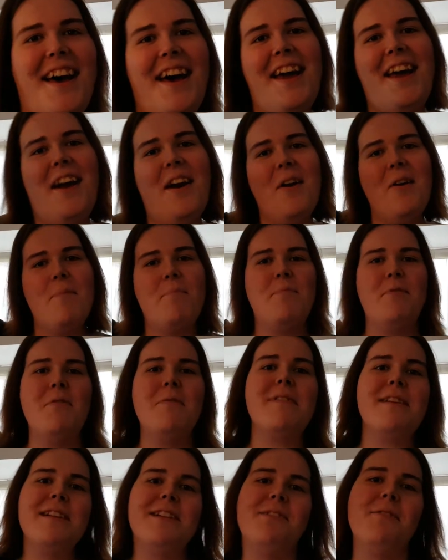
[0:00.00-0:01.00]
I hope
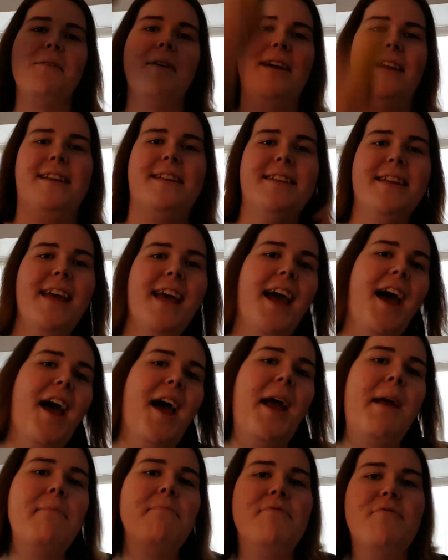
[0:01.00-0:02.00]
you enjoyed.
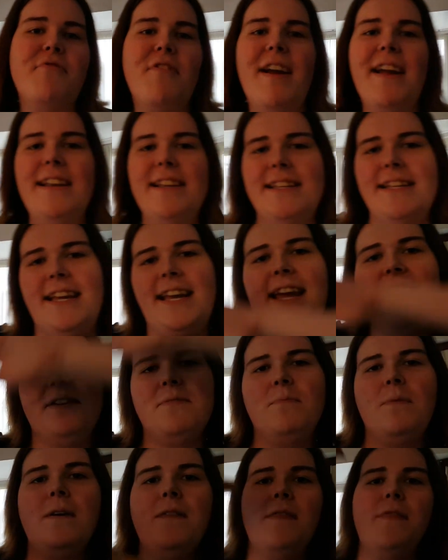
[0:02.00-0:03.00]
I'm trying to
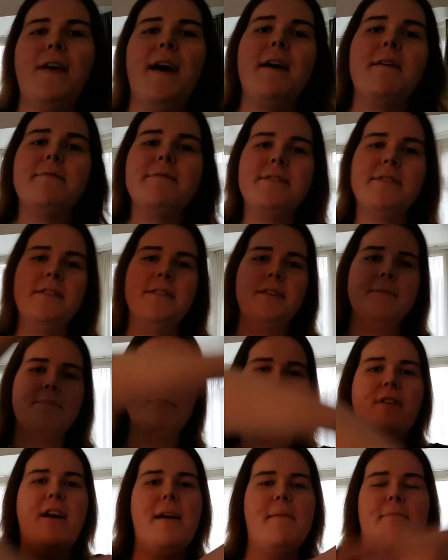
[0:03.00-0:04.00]
hit 1,000
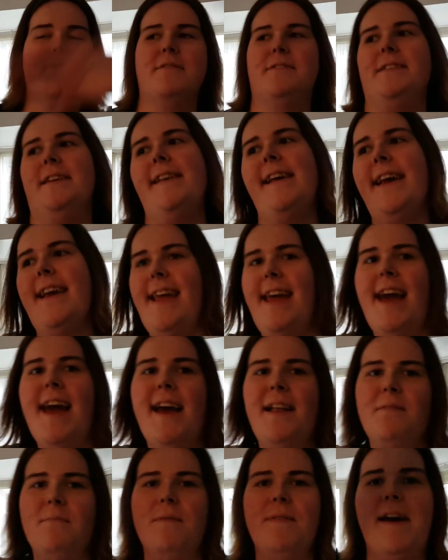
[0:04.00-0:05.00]
subscribers, and I
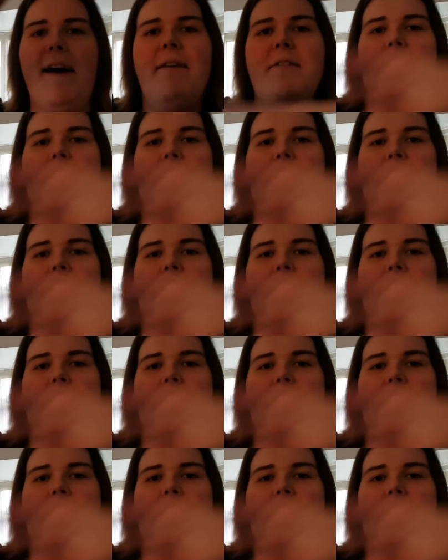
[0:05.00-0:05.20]
can't without